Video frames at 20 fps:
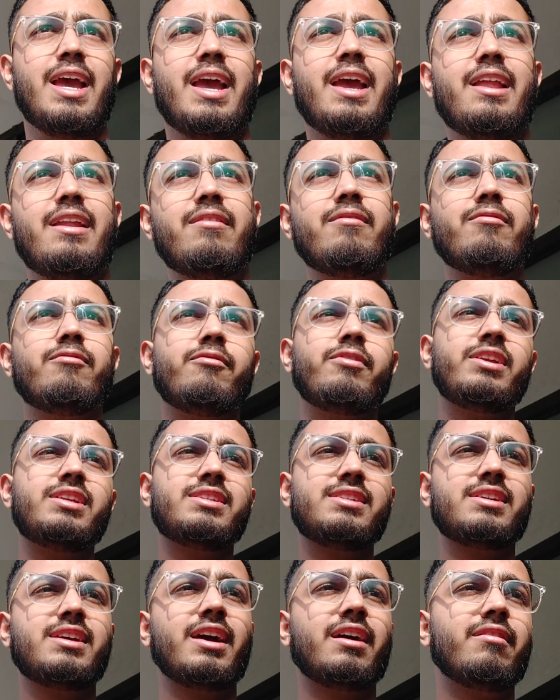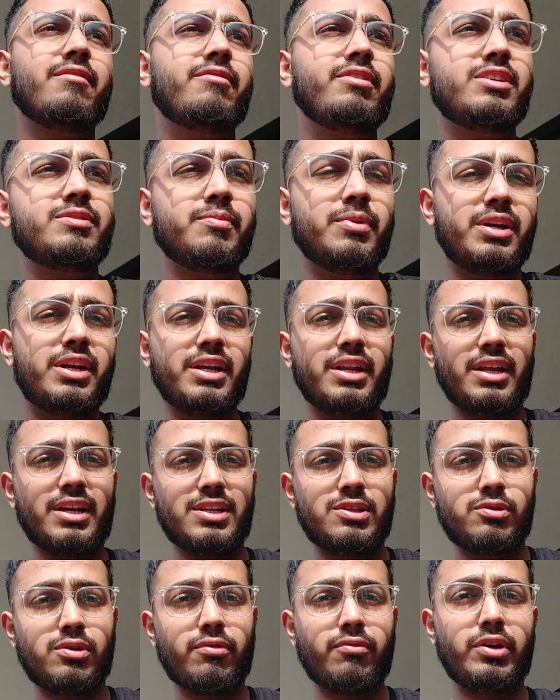and which
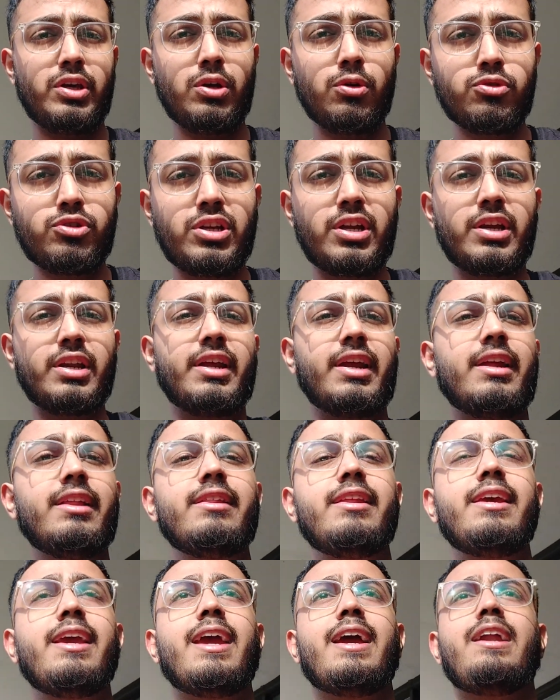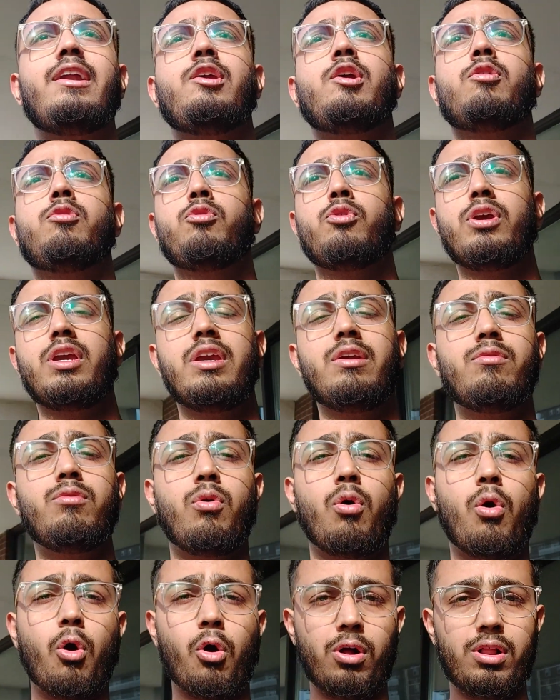materials you have used, and in the end you have to give
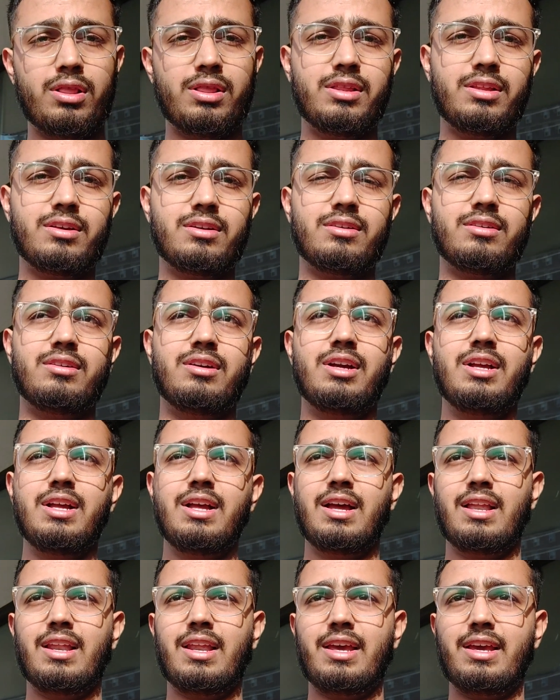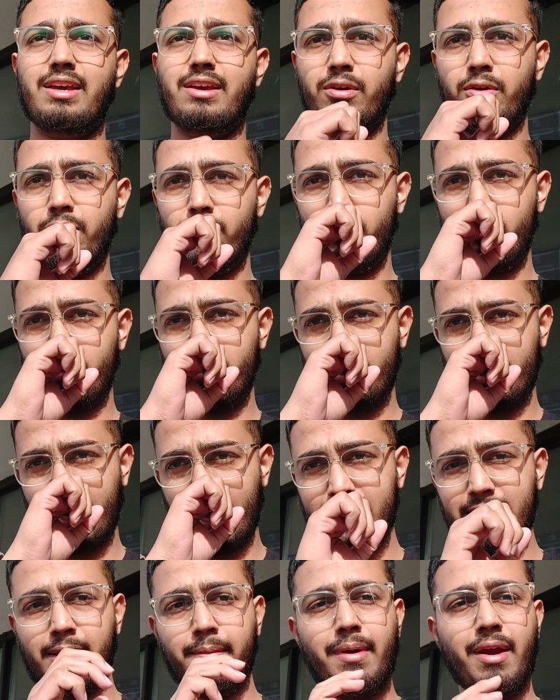all the, like you have to
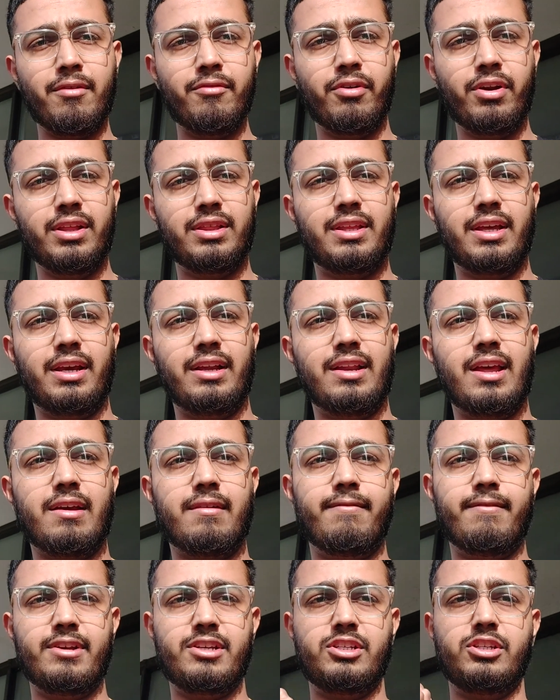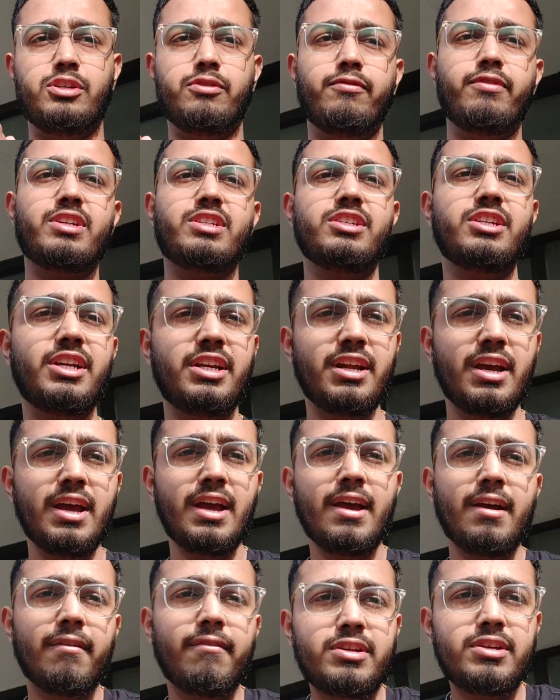tell them everything, like
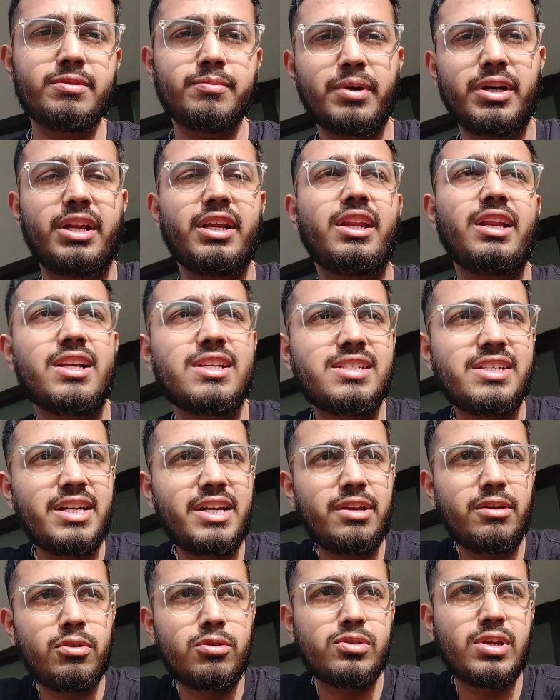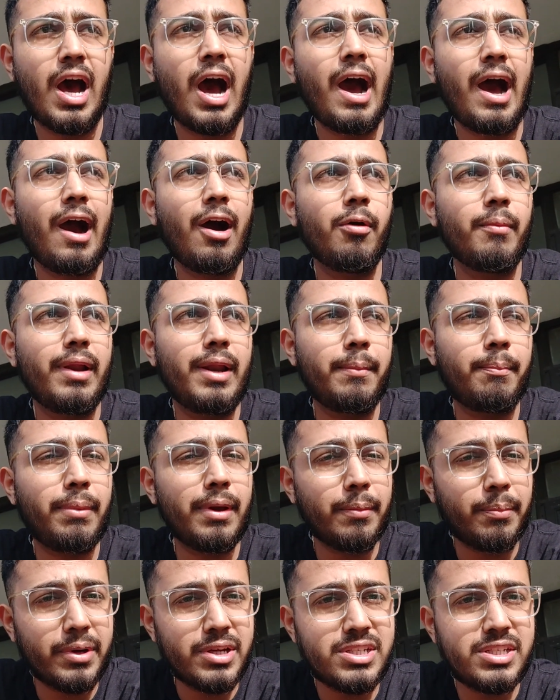which materials did you use, how many
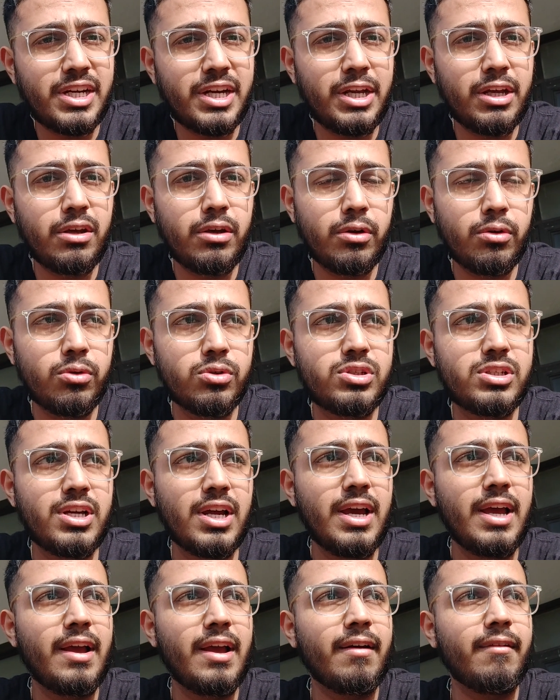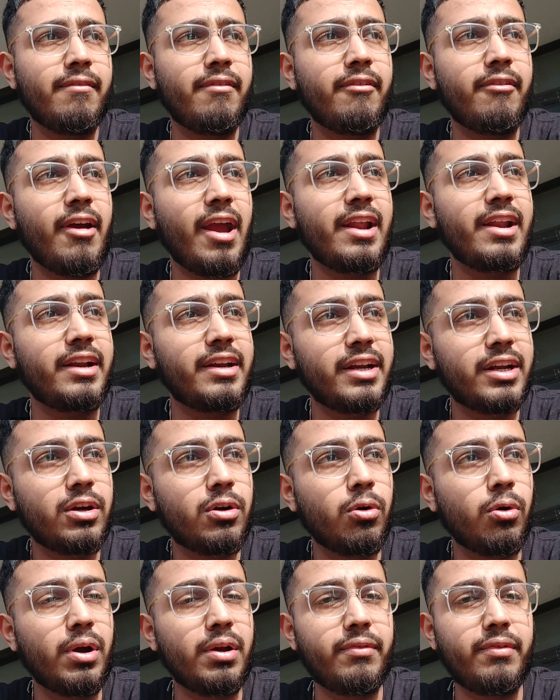papers did you use, where did it
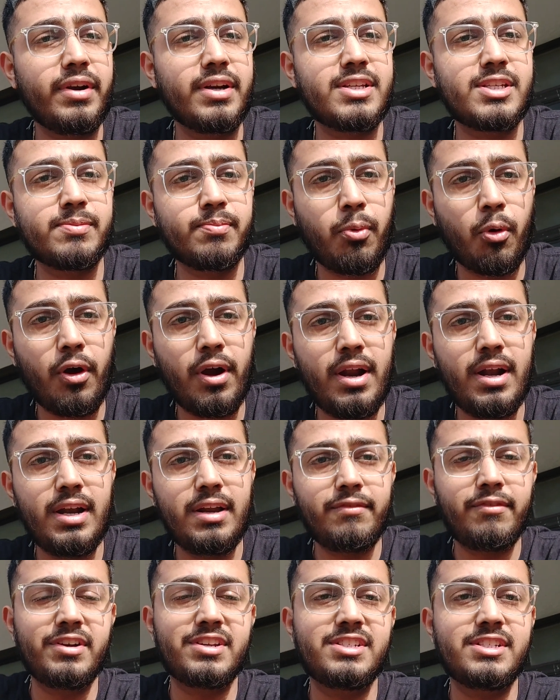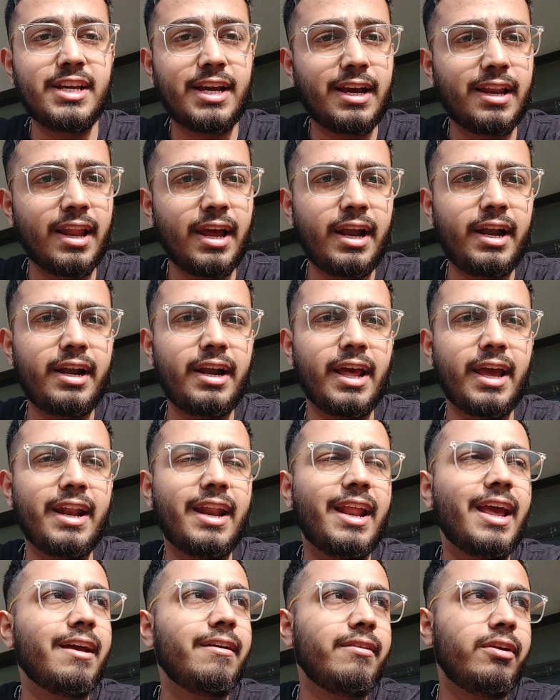go, if it's spoiled, if it's declined,
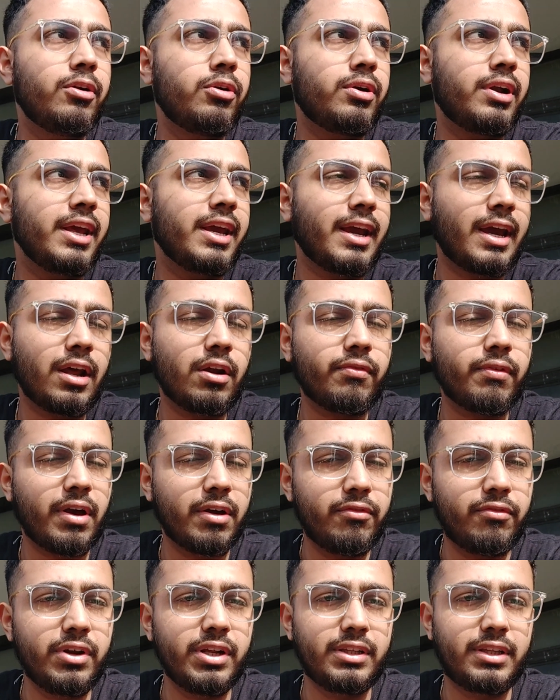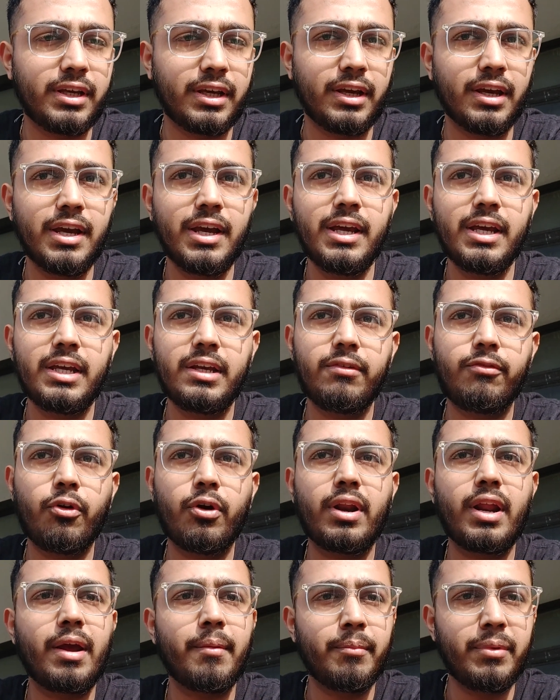and you take care of everything if you
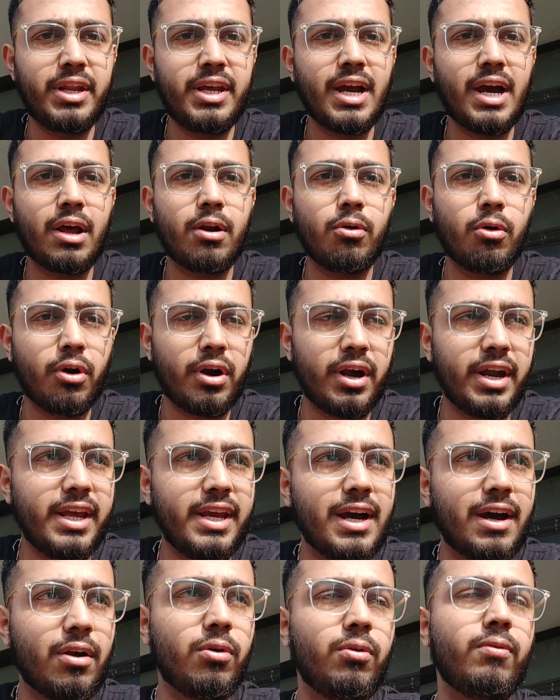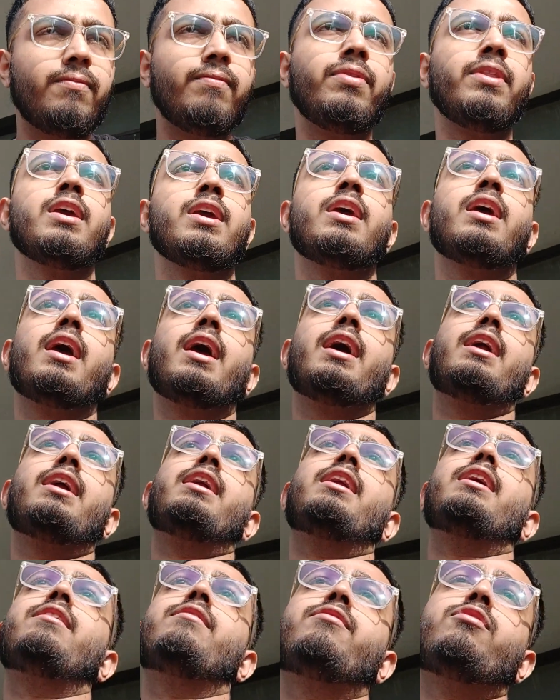are MDRO or DRO.
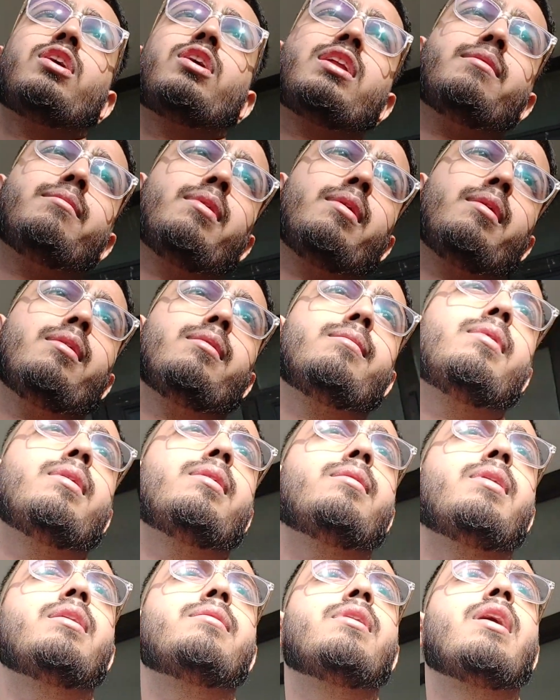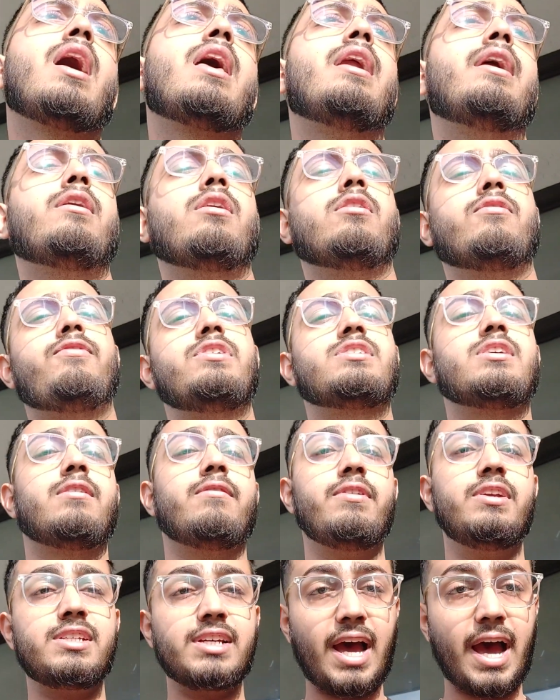And if you are a ballot officer,
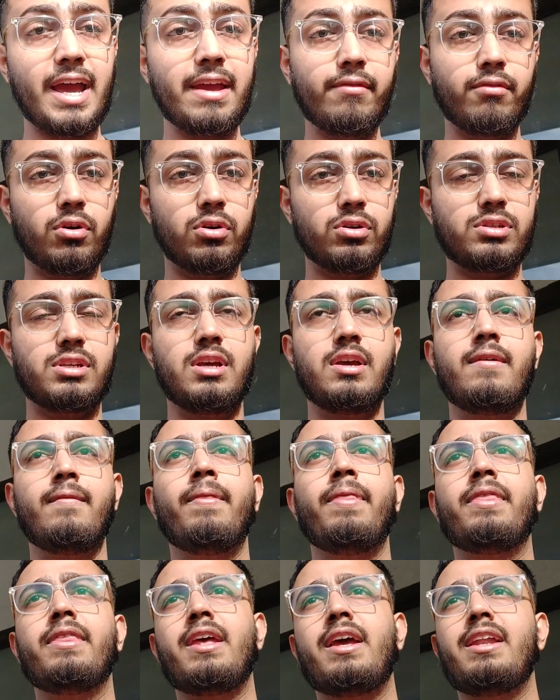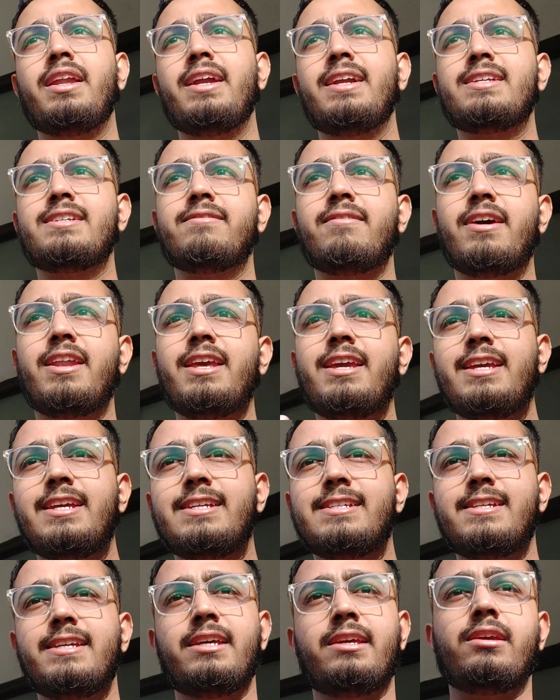which I was, then it's very
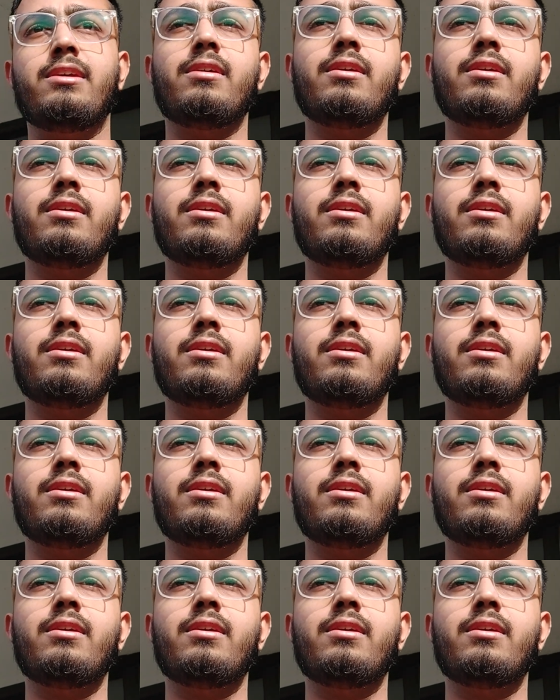easy.